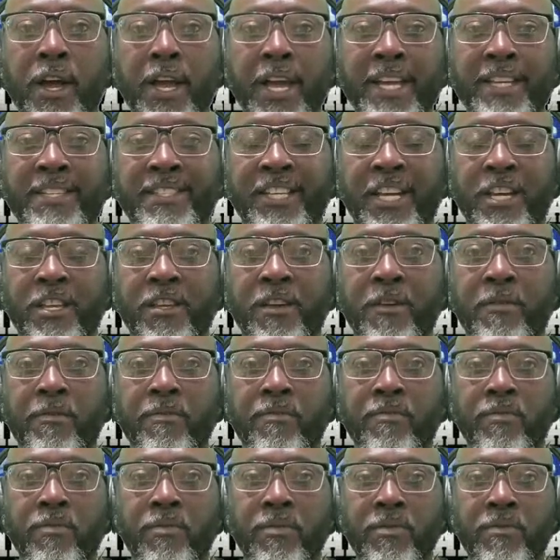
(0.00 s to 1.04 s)
it's
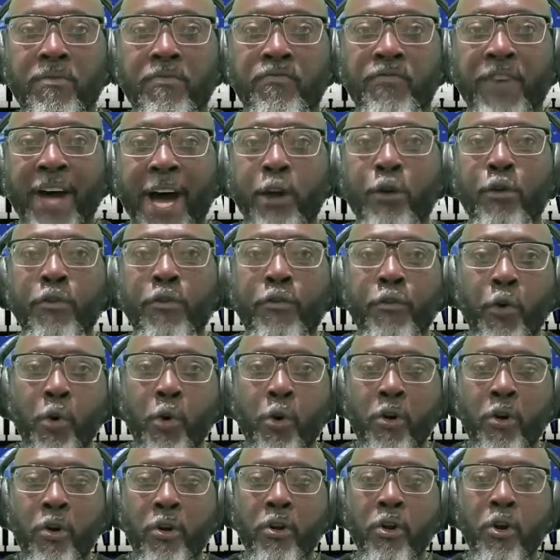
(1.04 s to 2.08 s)
either Final
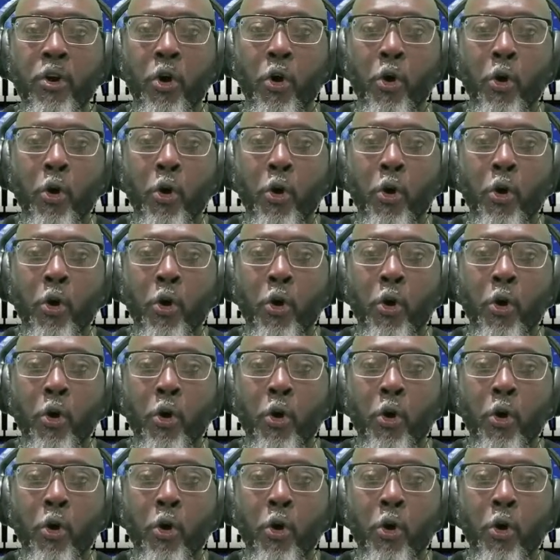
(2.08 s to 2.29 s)
Four